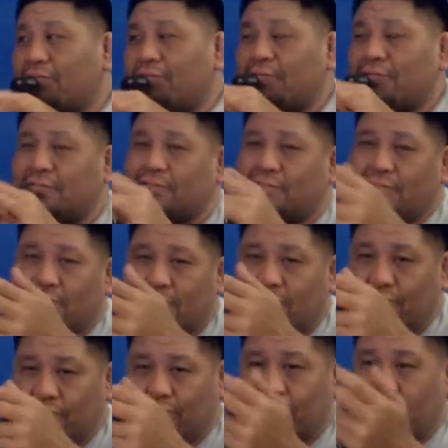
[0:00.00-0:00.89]
This is
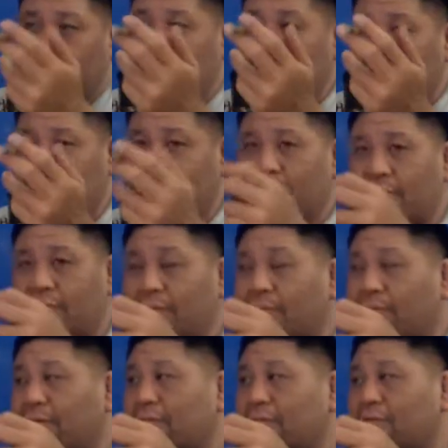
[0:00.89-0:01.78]
real
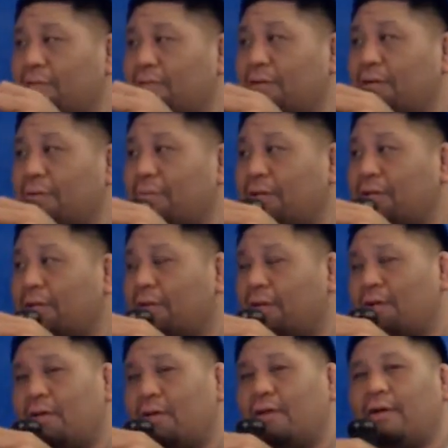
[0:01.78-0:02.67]
thin mints. You know what I mean?
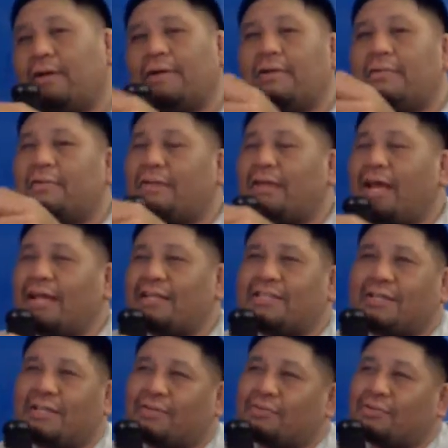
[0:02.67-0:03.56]
That
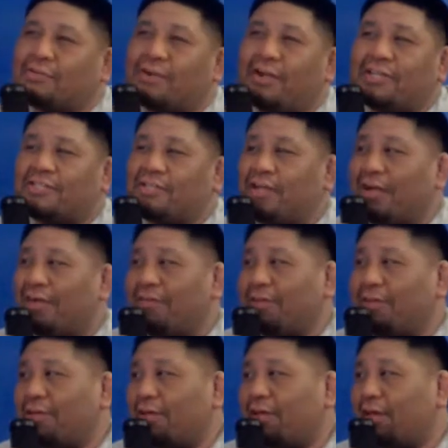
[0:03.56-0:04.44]
shit was crushing
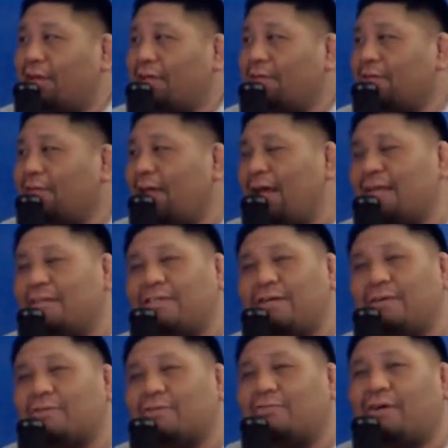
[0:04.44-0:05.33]
everything. That
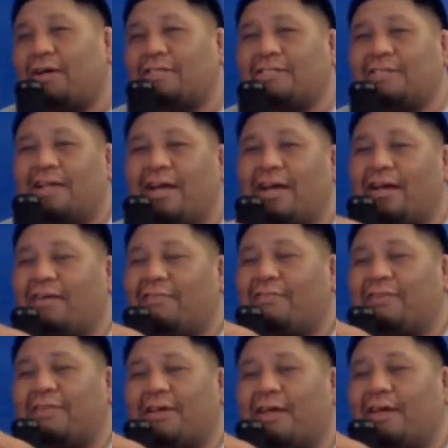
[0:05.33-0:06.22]
shit was crushing
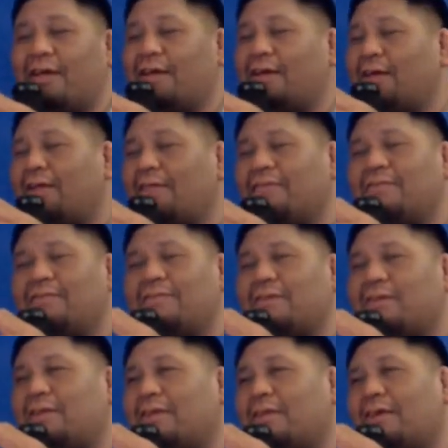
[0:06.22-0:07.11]
everything in the
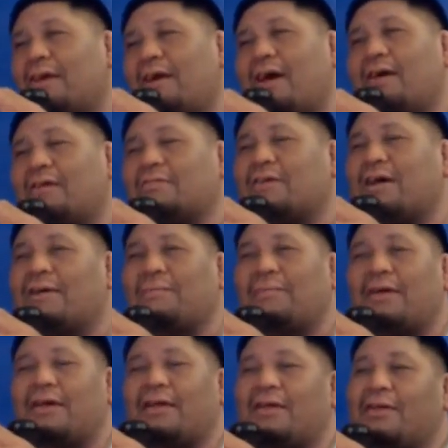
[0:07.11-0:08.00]
vicinity. Right. I was like,
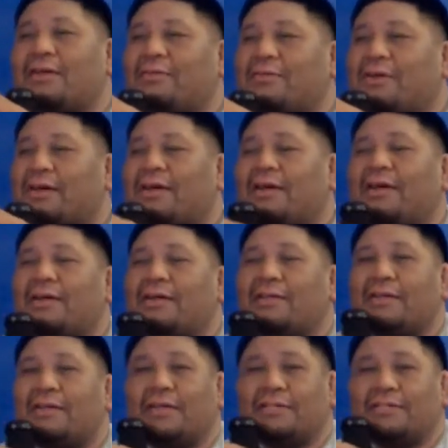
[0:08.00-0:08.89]
man, you know what?
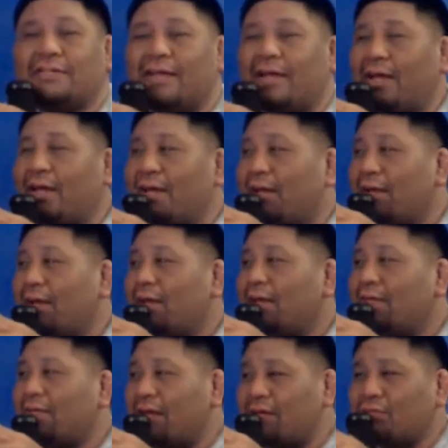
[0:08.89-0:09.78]
To this day,
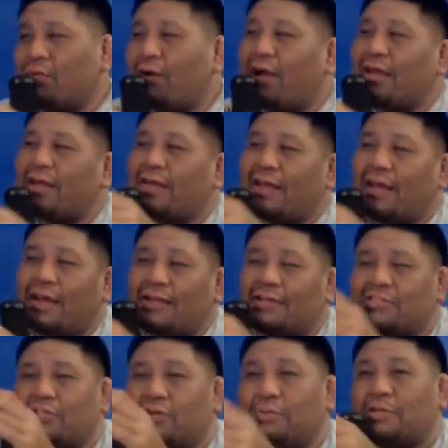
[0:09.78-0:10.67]
that's why it
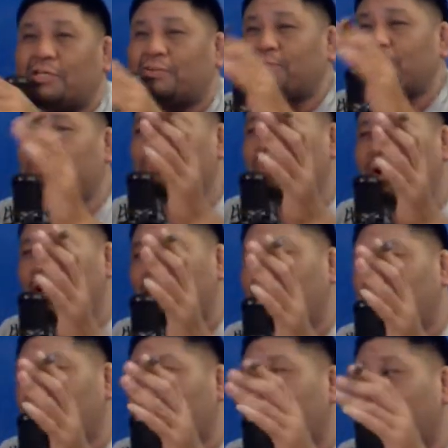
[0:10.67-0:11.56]
gained so much
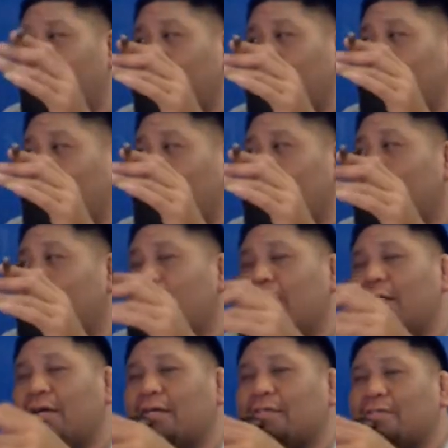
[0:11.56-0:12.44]
popularity,
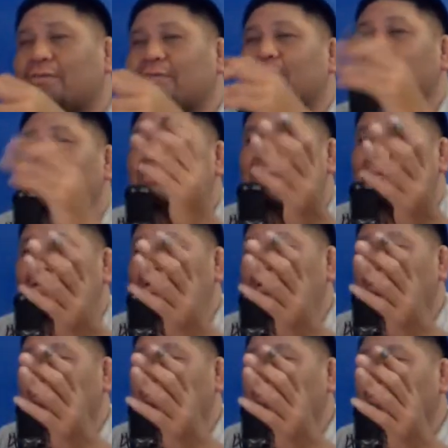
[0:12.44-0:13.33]
because it was such a
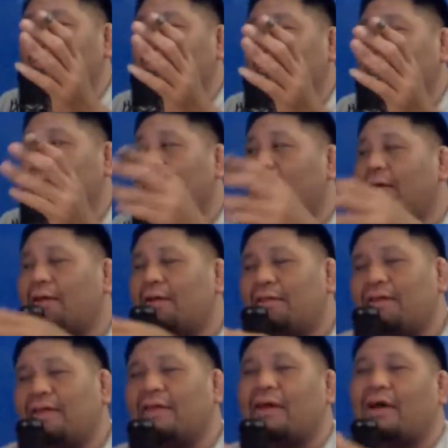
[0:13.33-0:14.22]
dope strain.
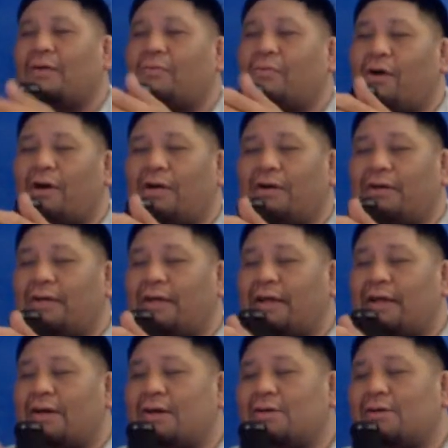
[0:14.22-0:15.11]
Then it got watered
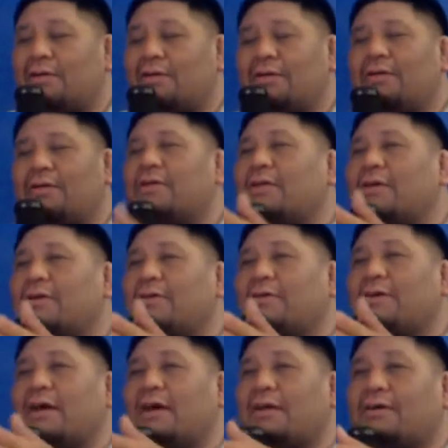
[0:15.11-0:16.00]
down, and
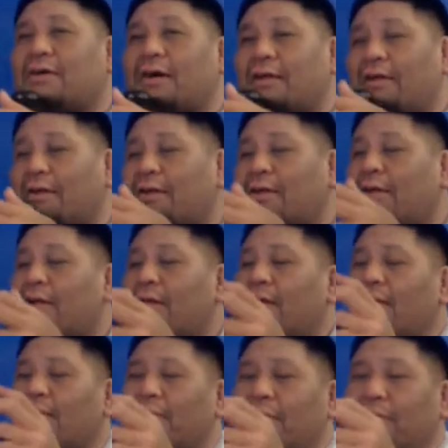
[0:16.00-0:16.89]
you got a lot of
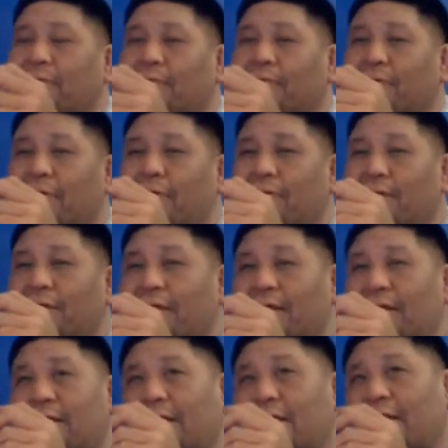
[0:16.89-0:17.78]
people growing
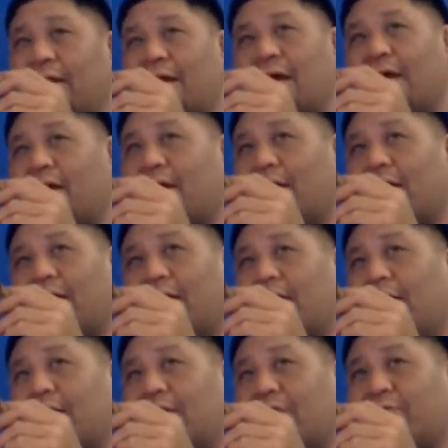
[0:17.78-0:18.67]
it in
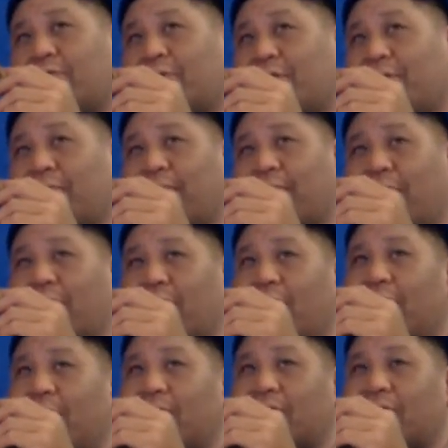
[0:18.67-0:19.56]
untrimmed
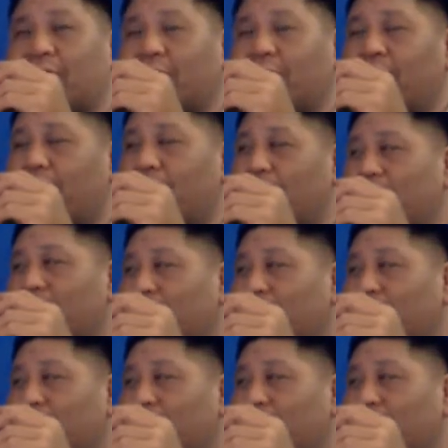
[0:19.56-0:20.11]
commercial grows.